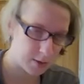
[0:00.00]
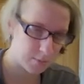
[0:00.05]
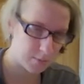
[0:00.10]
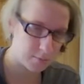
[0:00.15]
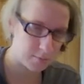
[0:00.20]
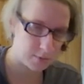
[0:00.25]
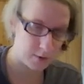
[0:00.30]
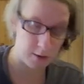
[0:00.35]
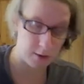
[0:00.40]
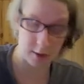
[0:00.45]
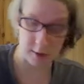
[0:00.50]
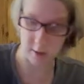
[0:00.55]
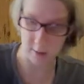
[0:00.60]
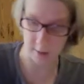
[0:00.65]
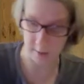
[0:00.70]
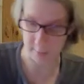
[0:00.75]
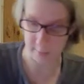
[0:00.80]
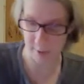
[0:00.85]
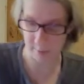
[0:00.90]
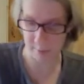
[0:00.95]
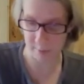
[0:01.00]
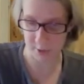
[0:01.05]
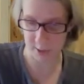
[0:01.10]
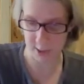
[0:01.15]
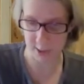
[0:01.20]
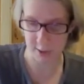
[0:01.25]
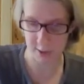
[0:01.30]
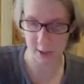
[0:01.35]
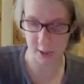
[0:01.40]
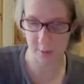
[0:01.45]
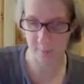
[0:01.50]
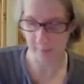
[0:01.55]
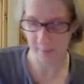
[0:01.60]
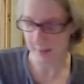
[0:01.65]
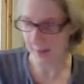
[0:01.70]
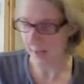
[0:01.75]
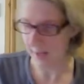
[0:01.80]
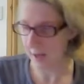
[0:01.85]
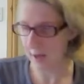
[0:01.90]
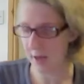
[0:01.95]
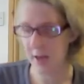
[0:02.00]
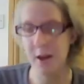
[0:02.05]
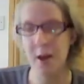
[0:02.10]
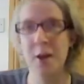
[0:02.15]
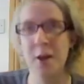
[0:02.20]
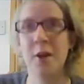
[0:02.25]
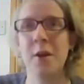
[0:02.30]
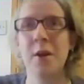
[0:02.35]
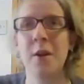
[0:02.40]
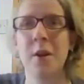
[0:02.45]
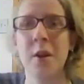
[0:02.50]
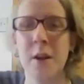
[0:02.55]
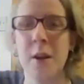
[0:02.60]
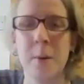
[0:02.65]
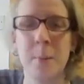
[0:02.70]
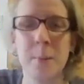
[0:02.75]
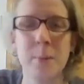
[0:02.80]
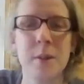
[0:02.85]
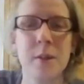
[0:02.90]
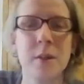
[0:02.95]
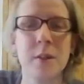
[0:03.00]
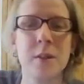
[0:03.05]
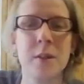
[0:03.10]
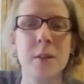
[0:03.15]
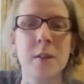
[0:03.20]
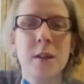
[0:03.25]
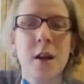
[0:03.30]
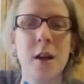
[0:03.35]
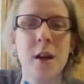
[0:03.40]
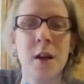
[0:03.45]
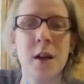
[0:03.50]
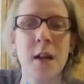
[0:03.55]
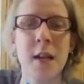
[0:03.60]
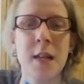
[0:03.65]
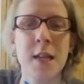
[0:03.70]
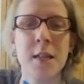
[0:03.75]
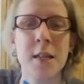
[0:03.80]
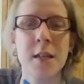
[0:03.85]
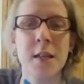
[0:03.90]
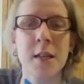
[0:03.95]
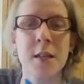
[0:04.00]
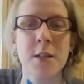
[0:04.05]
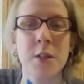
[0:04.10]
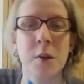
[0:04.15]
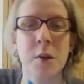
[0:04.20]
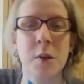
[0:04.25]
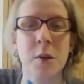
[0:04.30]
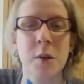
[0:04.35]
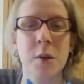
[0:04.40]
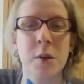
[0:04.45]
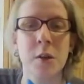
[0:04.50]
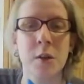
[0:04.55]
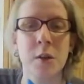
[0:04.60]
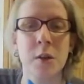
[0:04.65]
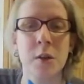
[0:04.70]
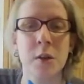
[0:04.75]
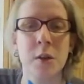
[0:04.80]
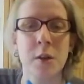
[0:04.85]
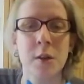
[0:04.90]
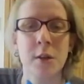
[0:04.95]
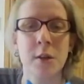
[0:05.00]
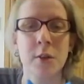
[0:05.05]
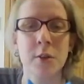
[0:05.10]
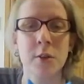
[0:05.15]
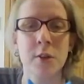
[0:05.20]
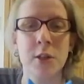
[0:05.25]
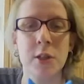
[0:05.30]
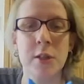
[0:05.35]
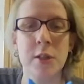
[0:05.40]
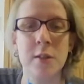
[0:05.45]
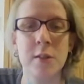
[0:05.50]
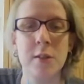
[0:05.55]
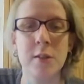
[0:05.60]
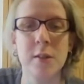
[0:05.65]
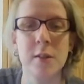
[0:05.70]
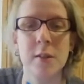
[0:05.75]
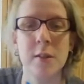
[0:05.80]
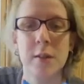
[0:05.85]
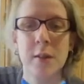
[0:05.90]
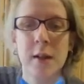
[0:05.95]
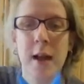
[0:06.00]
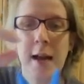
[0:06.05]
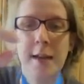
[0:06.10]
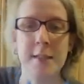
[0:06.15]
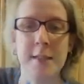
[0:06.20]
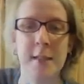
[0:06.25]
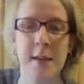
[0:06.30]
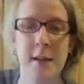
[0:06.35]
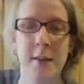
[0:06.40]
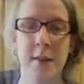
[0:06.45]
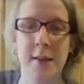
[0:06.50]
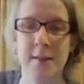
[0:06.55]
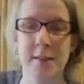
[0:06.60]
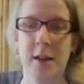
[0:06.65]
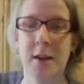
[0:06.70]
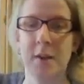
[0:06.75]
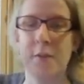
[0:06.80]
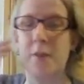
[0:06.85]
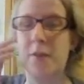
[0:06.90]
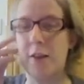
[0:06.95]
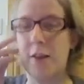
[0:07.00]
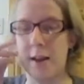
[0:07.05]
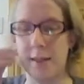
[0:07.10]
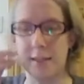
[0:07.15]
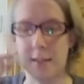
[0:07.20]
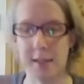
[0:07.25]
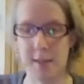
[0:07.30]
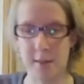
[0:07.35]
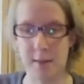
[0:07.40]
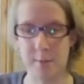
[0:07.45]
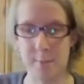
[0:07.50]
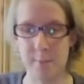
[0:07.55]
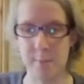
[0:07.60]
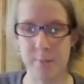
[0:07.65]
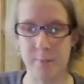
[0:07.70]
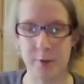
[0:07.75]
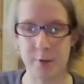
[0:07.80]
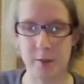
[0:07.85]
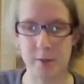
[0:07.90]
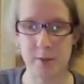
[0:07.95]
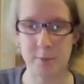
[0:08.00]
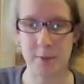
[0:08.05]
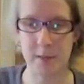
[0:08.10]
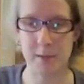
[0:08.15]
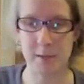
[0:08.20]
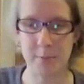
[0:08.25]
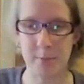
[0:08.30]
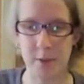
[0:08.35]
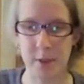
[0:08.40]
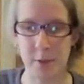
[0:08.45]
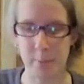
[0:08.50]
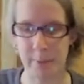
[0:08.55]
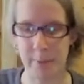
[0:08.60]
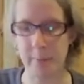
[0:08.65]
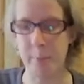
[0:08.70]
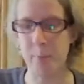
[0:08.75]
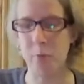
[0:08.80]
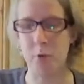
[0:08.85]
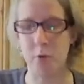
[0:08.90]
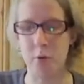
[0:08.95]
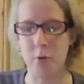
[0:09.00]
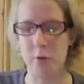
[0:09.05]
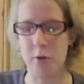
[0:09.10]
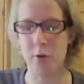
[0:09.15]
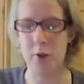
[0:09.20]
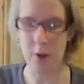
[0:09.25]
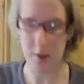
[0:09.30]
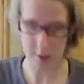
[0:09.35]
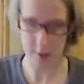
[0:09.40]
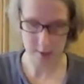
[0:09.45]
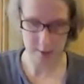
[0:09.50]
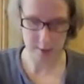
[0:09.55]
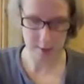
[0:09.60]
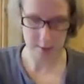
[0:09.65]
I think that paintbrush has to go. It's just a tiny dot, just acting like there's light reflecting in them, just makes them look a bit more, just